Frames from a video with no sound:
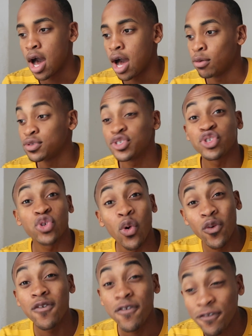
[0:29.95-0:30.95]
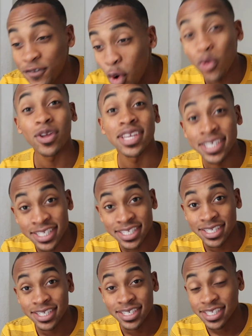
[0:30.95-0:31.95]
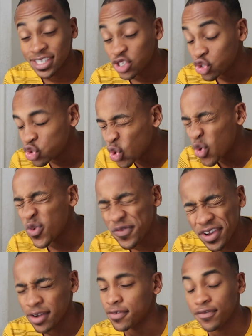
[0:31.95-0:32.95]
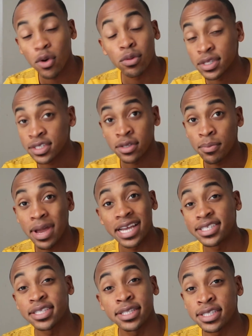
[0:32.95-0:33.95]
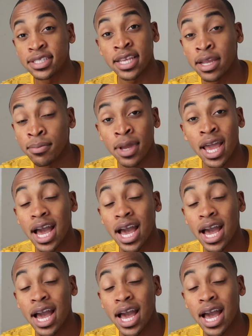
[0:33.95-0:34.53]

I was so focused, so very focused on passing the exam.